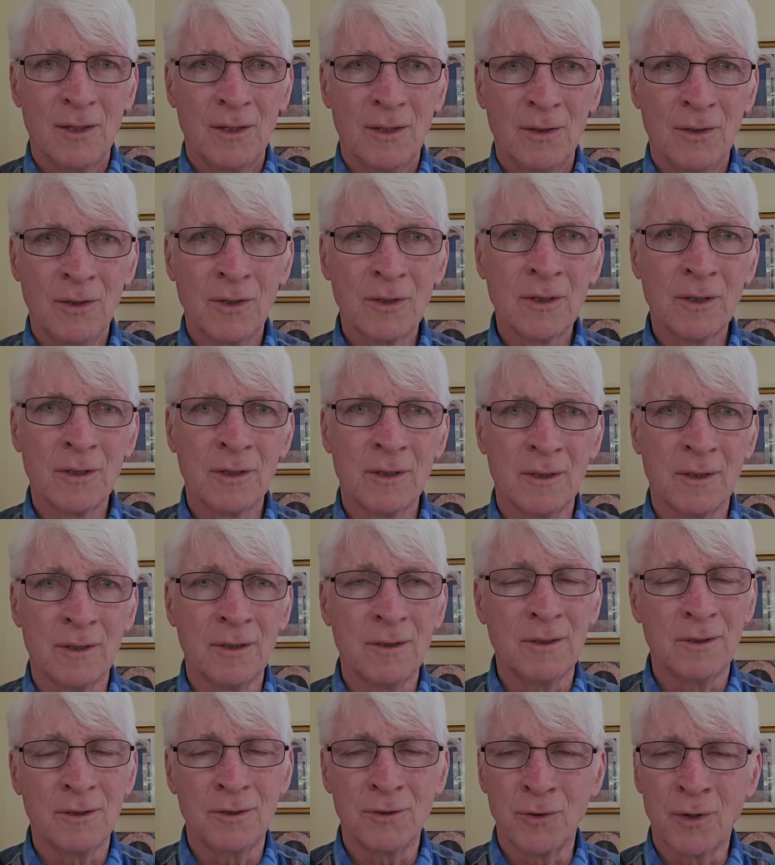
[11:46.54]
you're going to
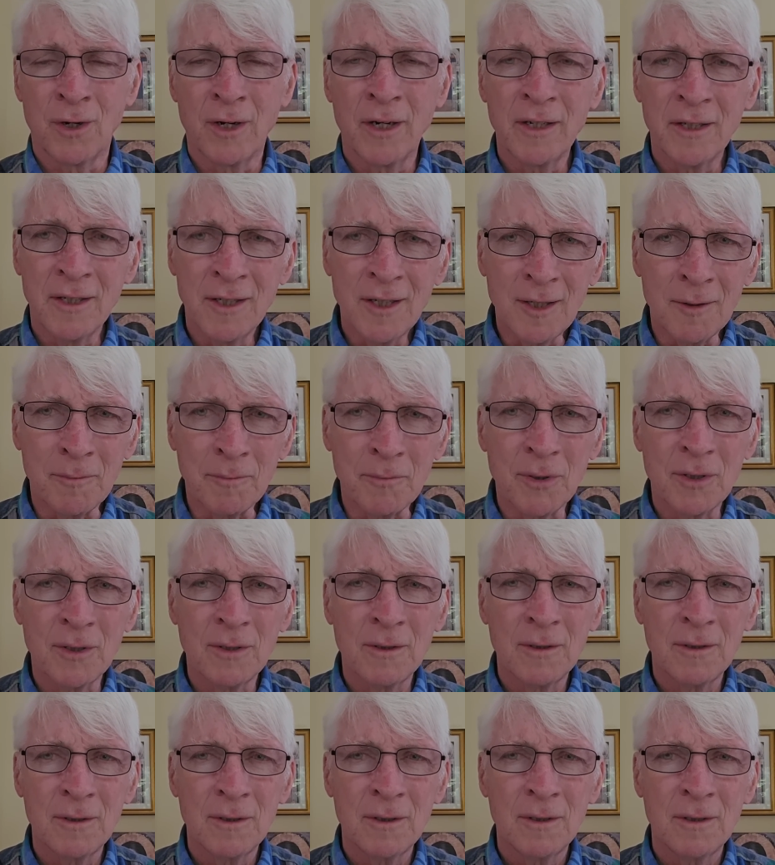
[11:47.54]
dry up,
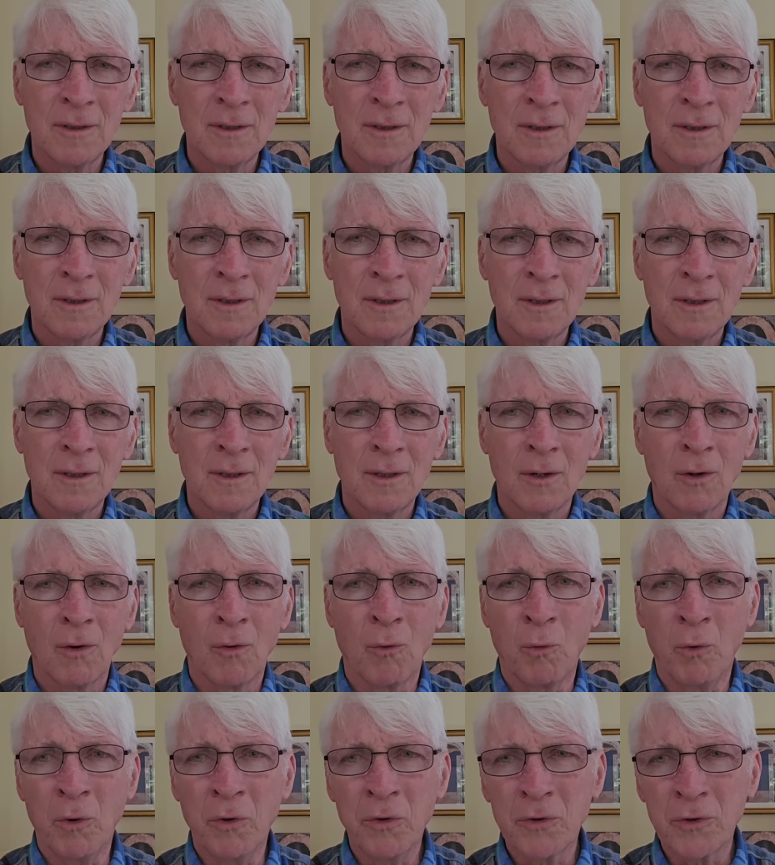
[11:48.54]

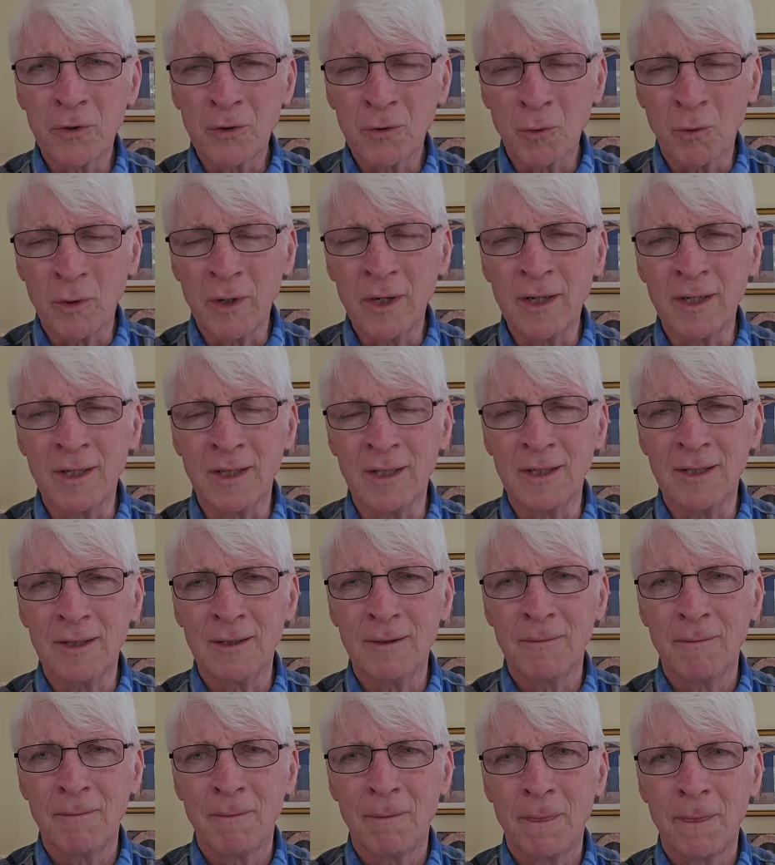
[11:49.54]
wither away,
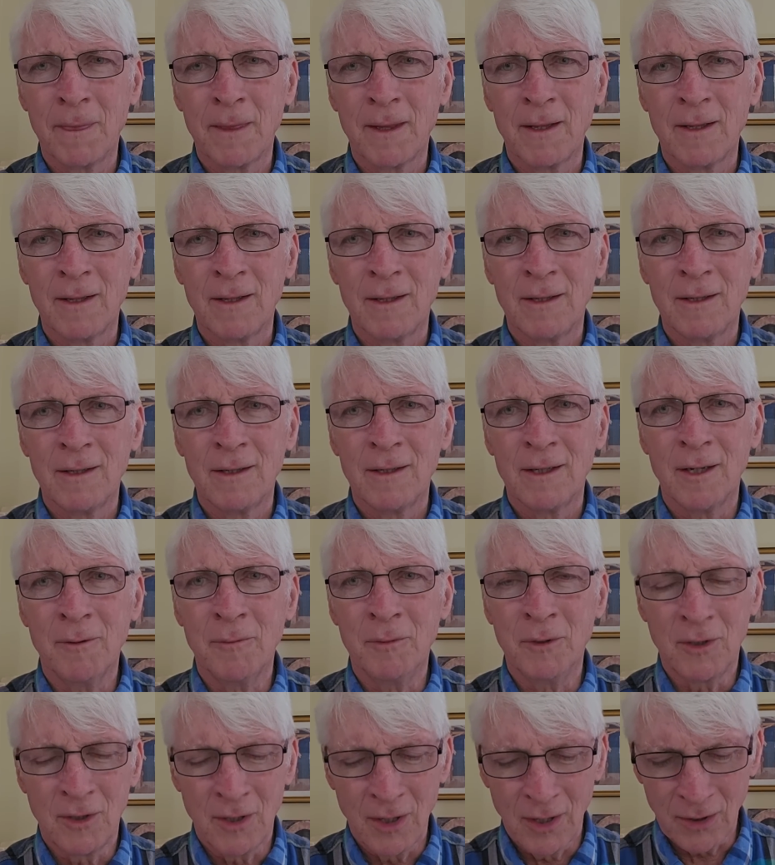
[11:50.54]
and
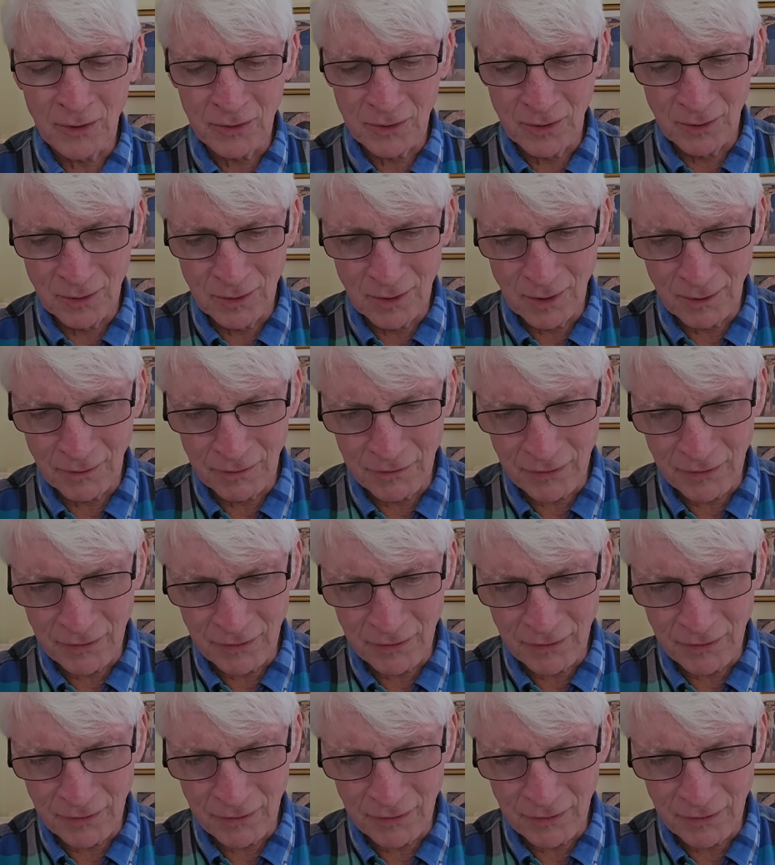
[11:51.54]
be cast into the